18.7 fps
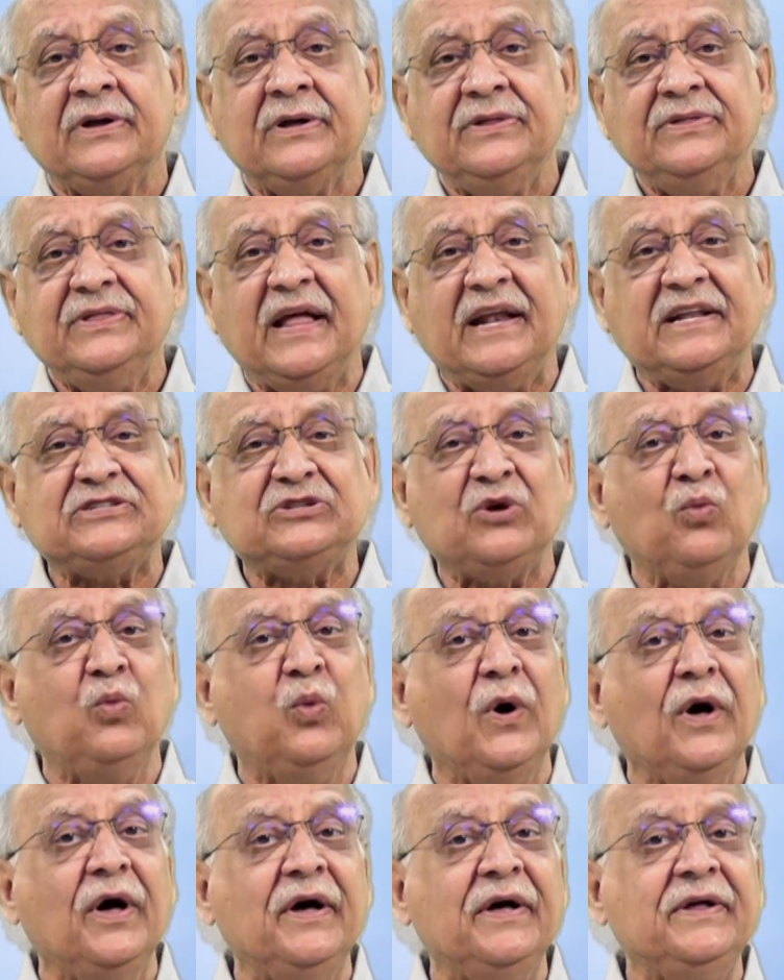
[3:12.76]
There is a
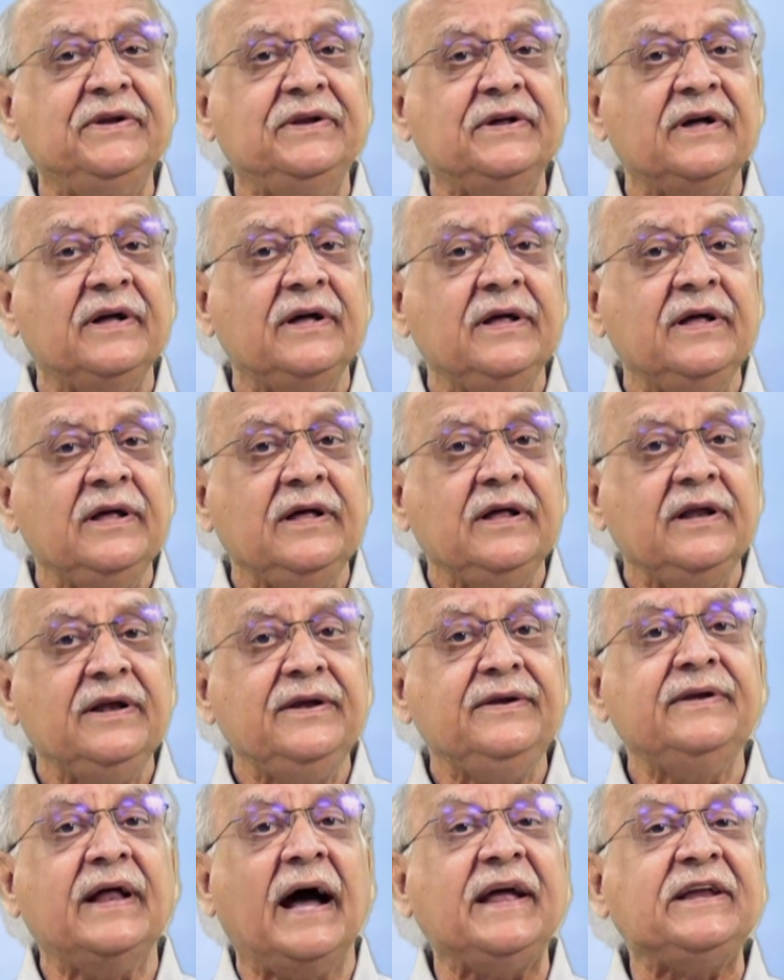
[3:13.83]
word
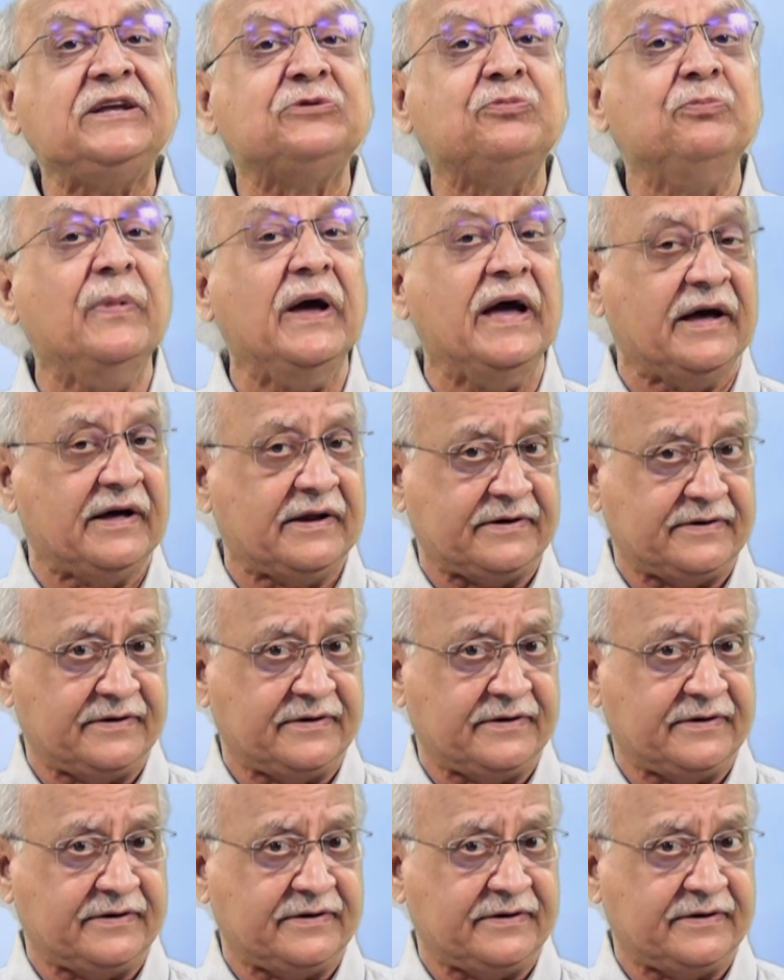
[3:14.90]
nightmare.